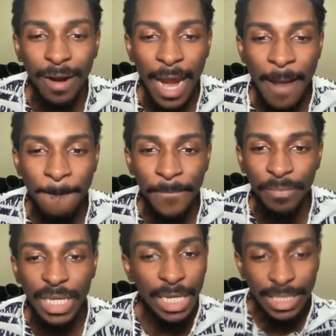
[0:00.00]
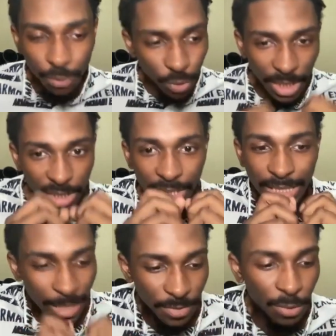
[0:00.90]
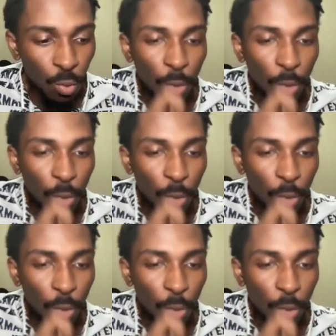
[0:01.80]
All right, because it's really just something